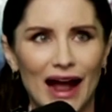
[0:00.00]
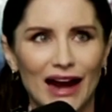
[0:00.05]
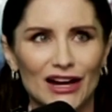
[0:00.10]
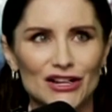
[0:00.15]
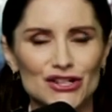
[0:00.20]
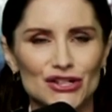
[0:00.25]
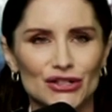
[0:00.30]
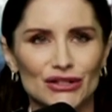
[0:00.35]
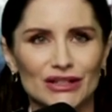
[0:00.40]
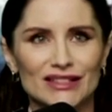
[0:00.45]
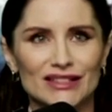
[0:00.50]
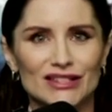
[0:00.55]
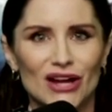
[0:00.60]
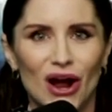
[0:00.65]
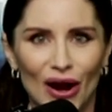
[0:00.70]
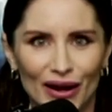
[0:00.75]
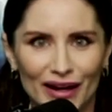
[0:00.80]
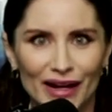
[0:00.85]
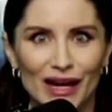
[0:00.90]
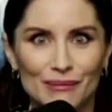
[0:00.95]
actually
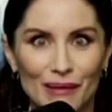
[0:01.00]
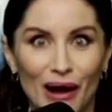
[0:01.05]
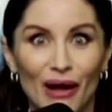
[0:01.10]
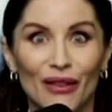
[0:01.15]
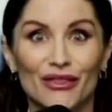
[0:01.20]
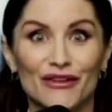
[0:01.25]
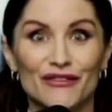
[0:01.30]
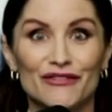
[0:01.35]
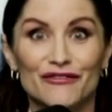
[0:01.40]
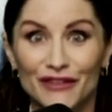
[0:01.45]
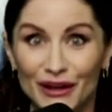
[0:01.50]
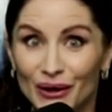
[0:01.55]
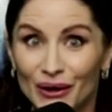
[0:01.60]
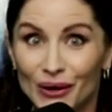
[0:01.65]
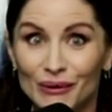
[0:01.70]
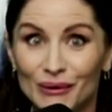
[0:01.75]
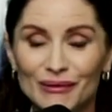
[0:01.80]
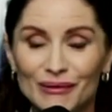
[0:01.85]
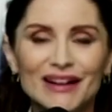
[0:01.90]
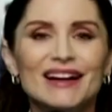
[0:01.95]
talking about the
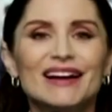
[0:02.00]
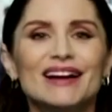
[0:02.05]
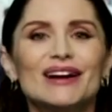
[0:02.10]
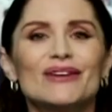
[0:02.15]
film,